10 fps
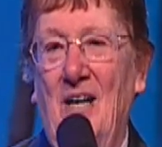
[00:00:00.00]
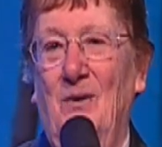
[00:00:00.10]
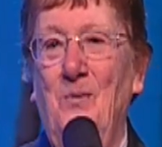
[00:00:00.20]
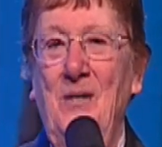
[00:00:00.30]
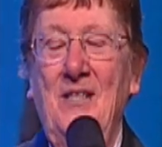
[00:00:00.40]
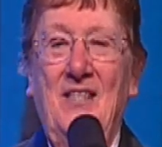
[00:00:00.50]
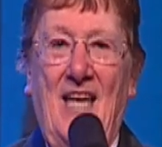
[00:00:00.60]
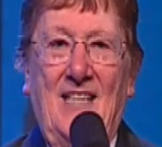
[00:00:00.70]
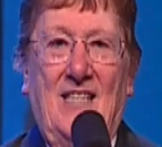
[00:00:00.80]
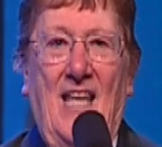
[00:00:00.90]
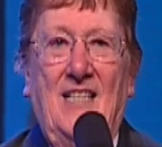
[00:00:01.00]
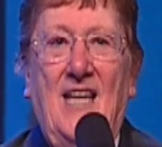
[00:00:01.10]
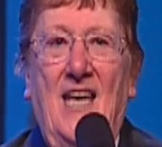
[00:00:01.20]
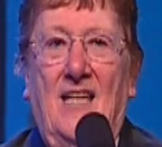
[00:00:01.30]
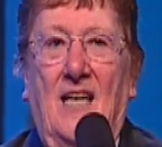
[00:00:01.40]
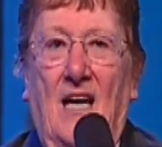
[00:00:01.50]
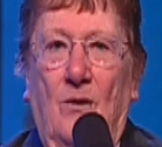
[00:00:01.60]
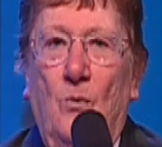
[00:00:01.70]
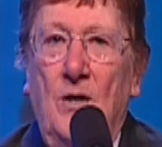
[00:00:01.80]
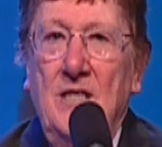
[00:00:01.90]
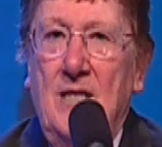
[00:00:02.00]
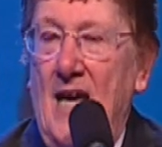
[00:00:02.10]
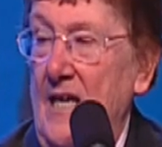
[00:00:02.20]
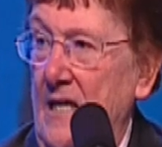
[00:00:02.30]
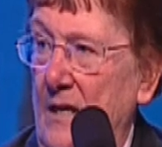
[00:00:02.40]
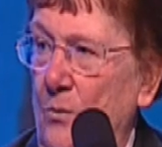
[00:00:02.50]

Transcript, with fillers: uh we, they, they take one day,